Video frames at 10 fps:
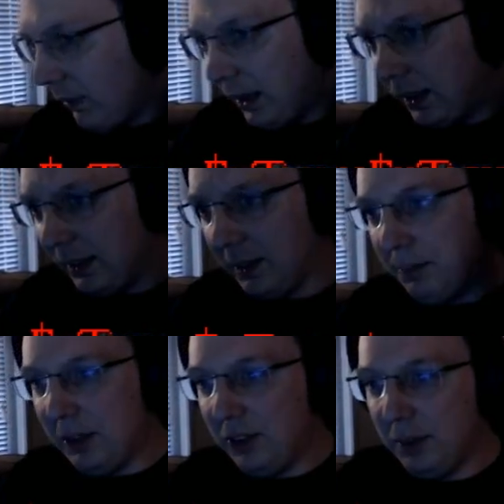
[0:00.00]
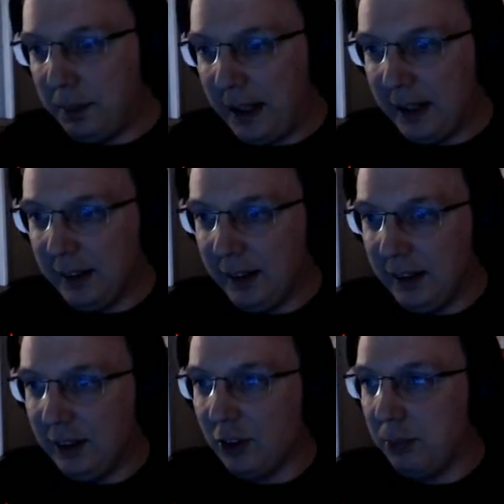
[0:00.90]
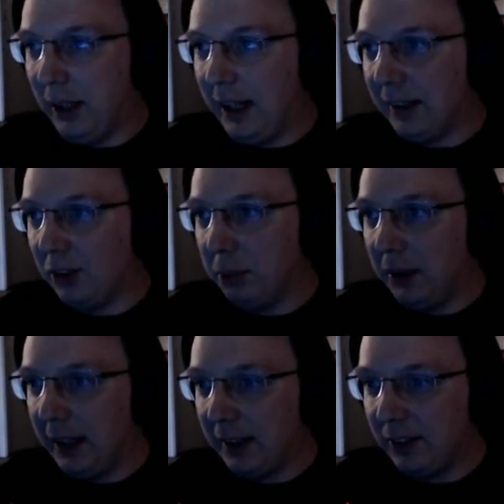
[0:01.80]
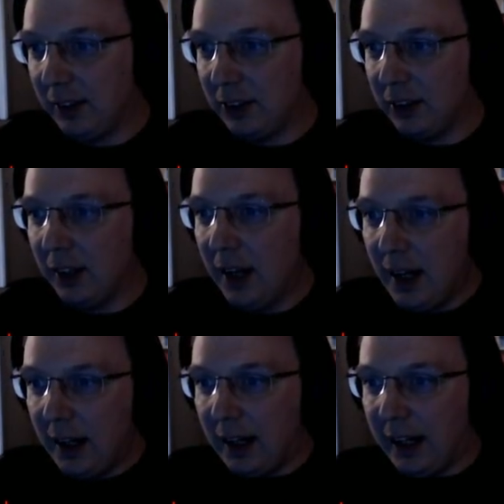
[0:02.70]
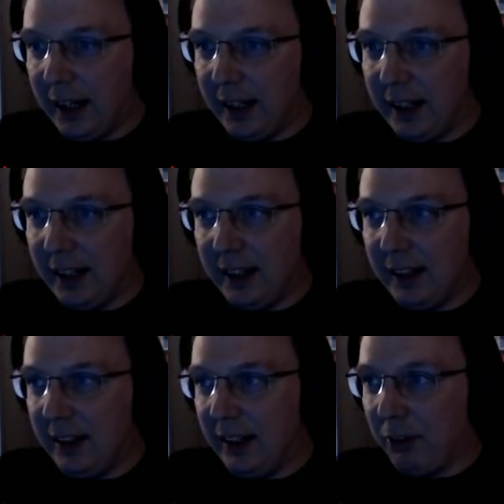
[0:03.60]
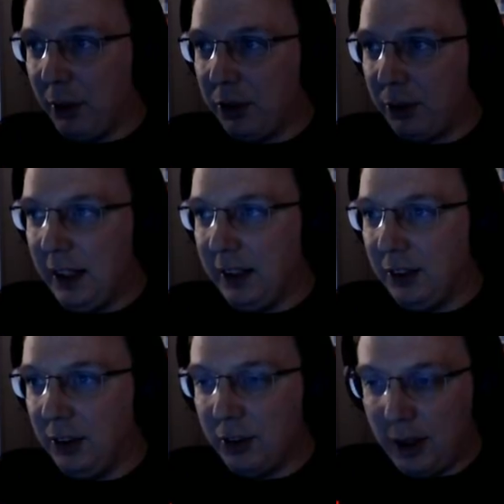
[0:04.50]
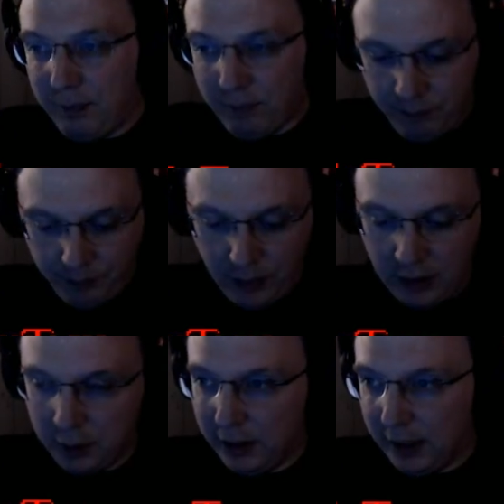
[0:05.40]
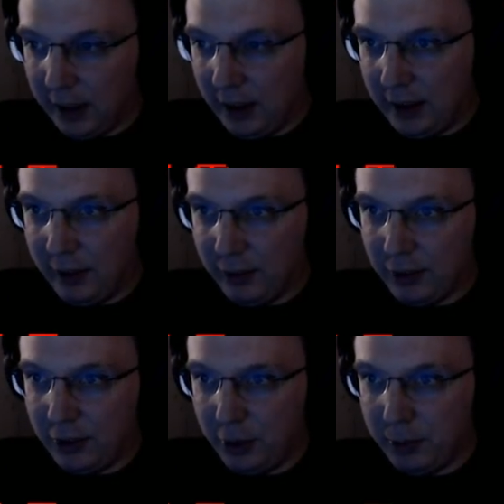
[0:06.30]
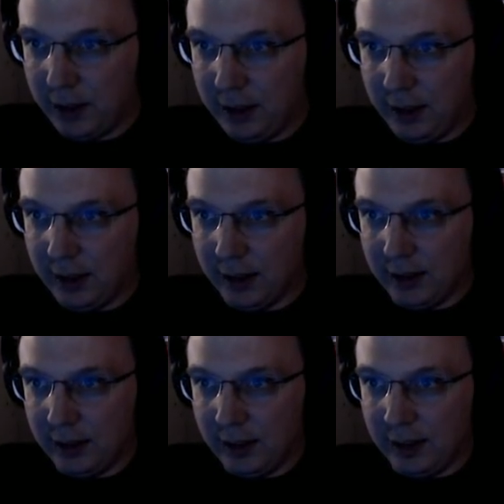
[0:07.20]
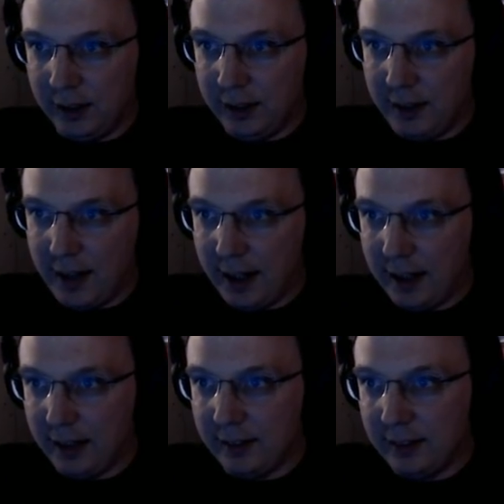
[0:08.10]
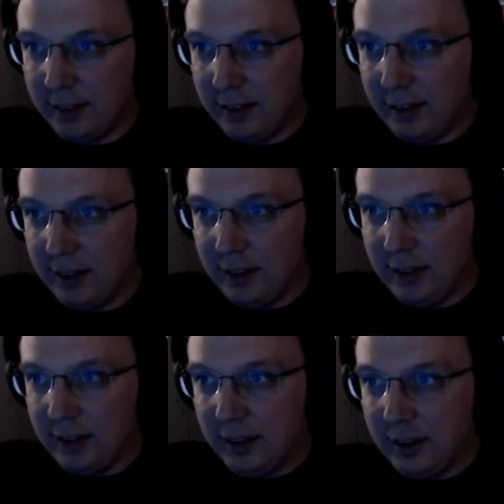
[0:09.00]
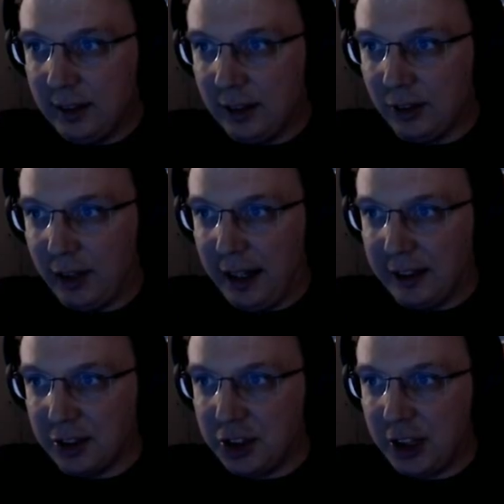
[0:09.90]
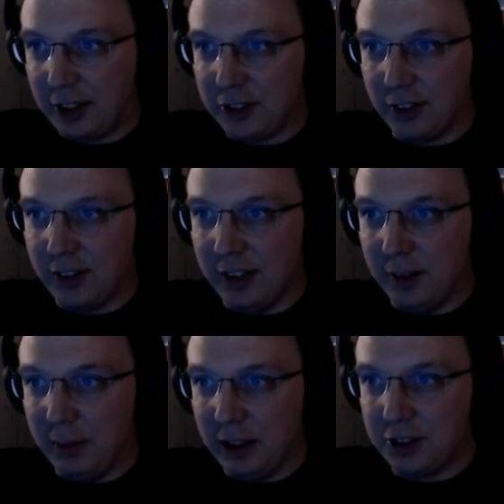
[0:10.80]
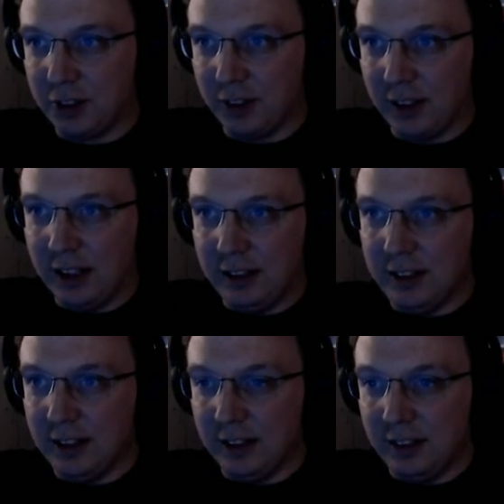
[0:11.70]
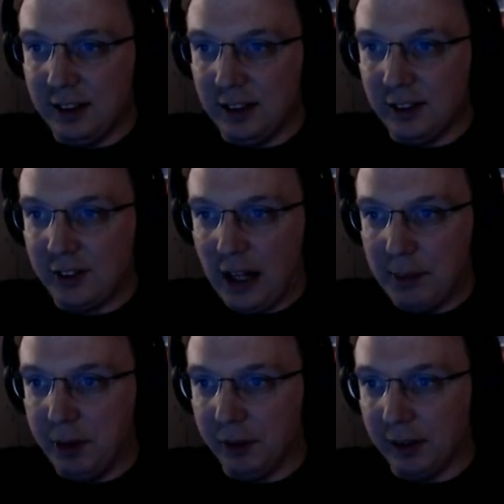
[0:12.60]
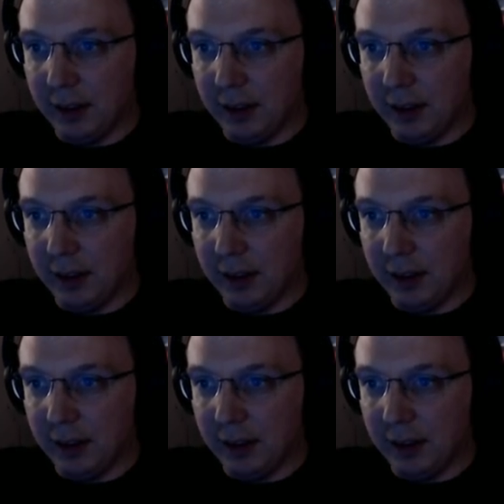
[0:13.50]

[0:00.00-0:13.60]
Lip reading: And the NPC palette, it is black, it's black, so it's good. Every once in a while you do something, and you'll be like, oh, that was a stupid idea, and I did that. So I had to check just then to make sure that I did indeed stop doing it.